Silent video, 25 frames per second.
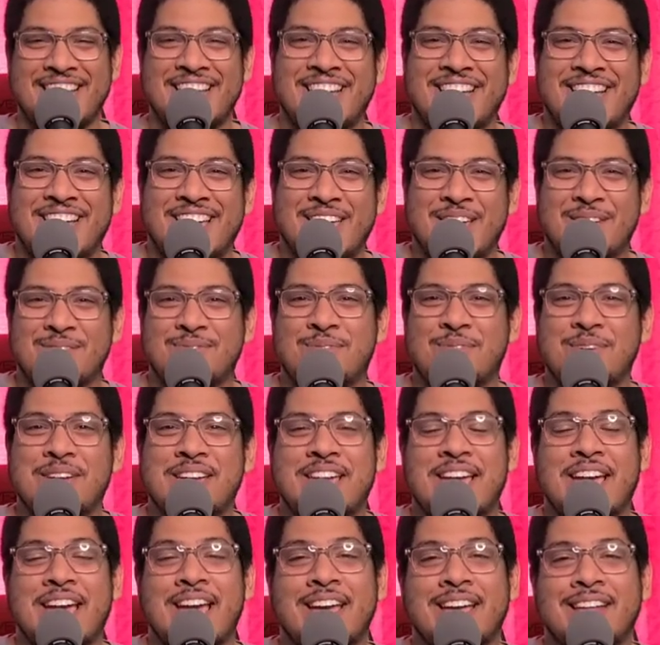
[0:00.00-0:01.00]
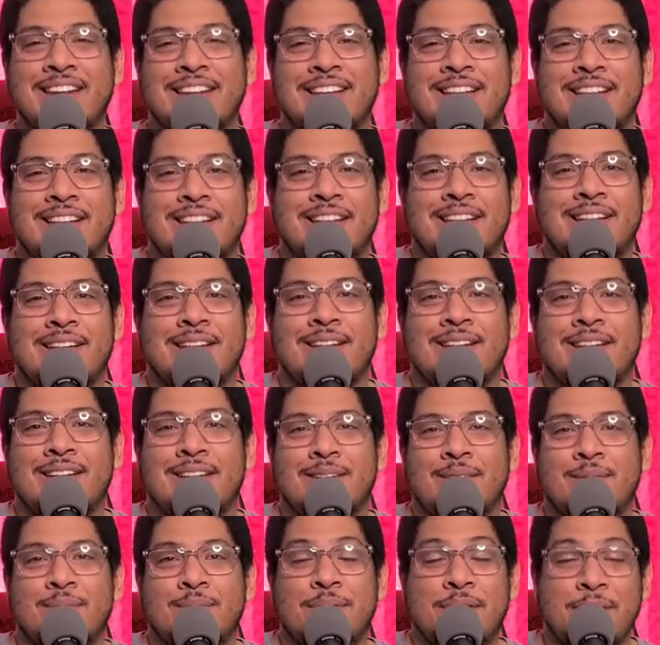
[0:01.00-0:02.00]
if we get
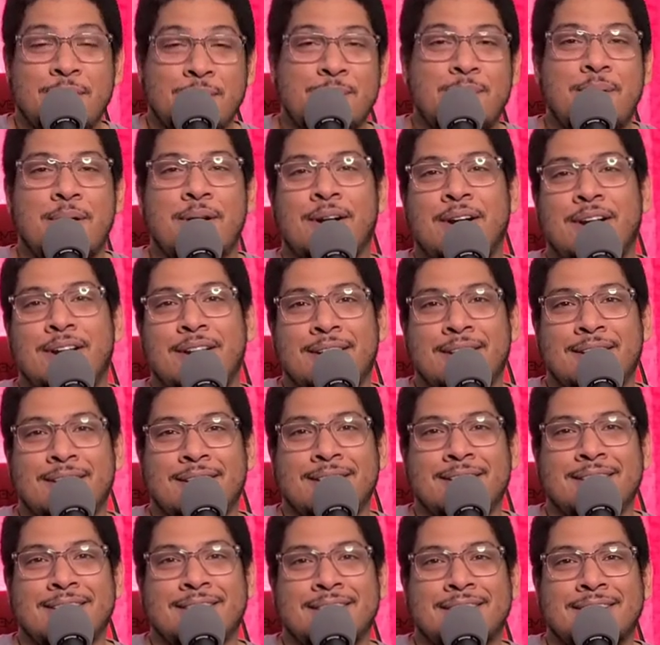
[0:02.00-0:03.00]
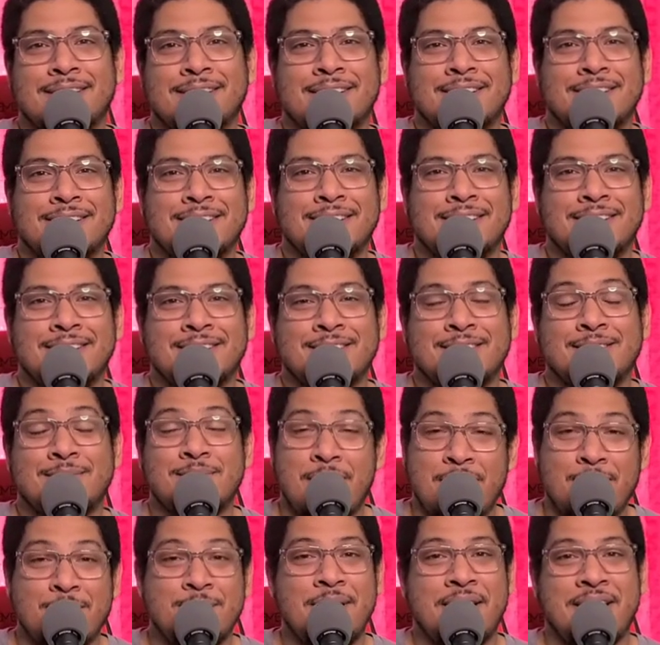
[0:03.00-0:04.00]
Peter Parker,
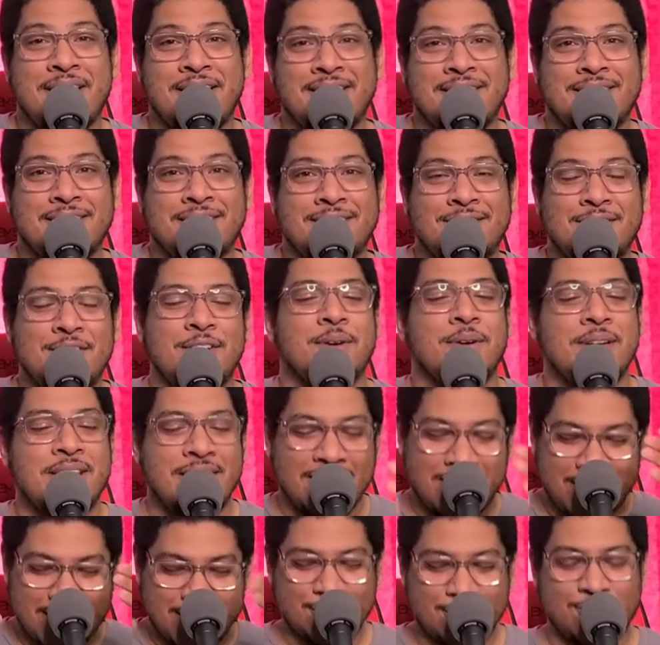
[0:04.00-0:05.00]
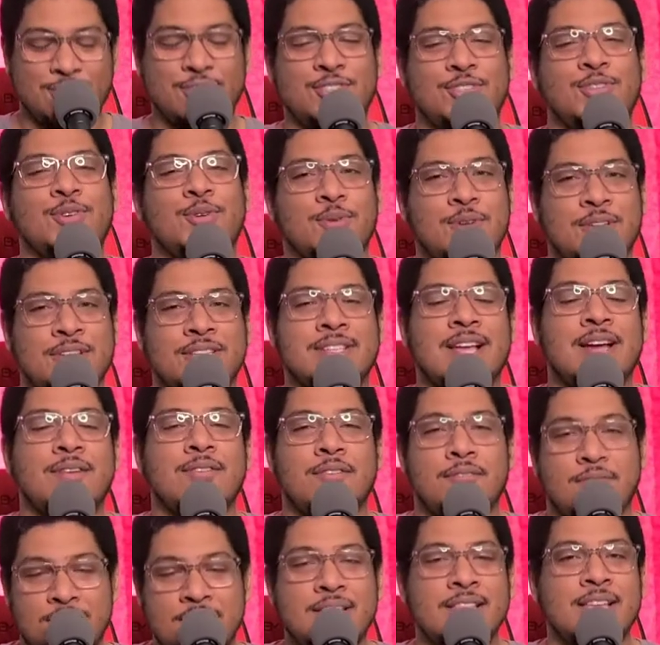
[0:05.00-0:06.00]
Spider-Man, you know, in his suit. He's not
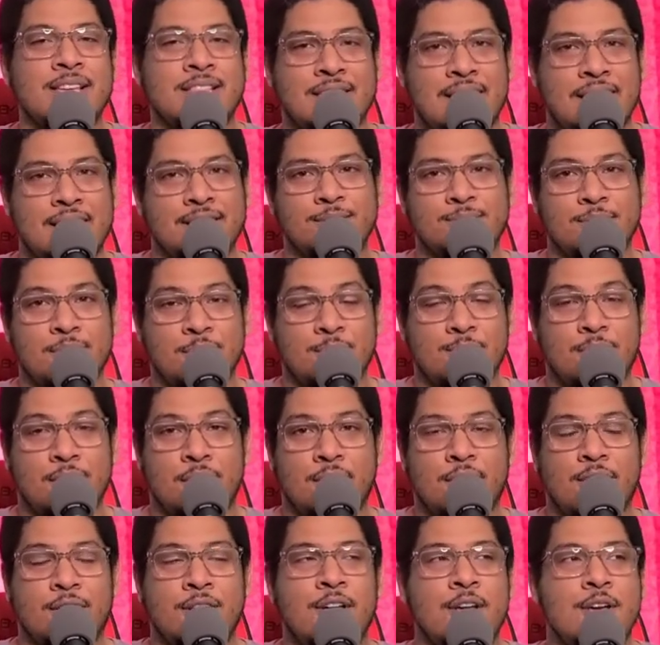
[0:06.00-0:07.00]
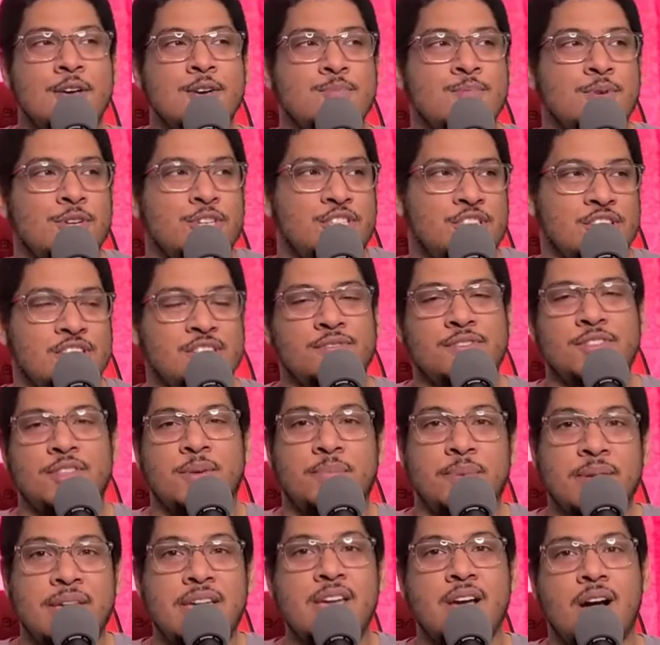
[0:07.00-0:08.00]
revealing that it's Peter Parker, but just for the
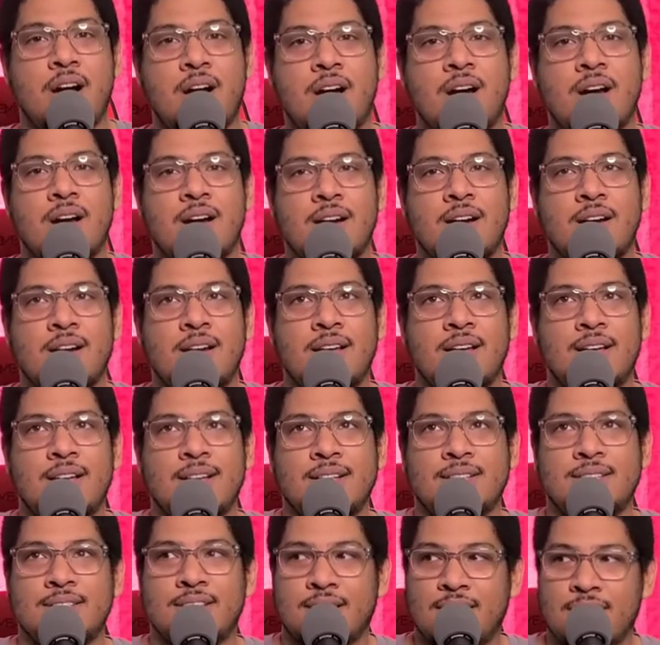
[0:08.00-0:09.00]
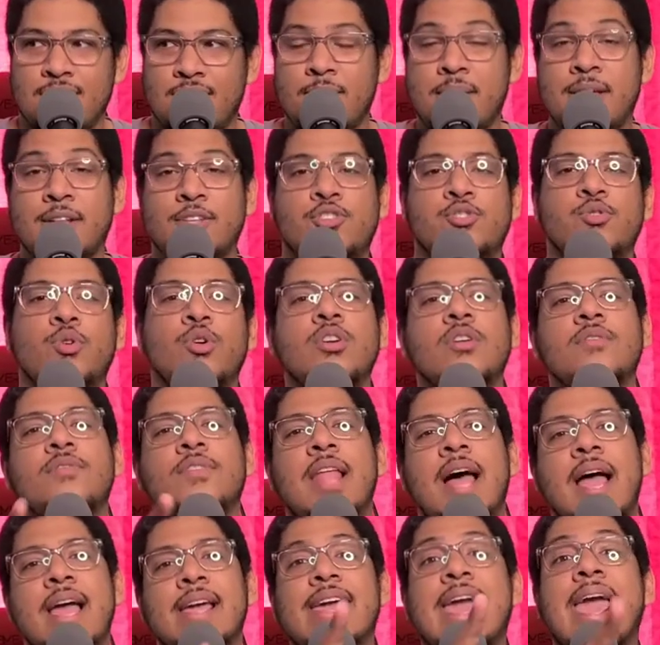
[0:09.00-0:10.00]
P R to come in, sort of
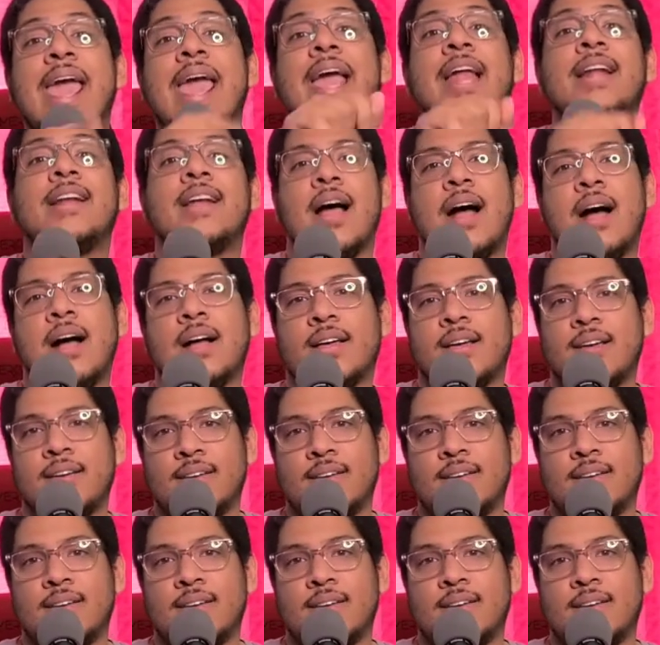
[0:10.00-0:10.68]
like Hancock.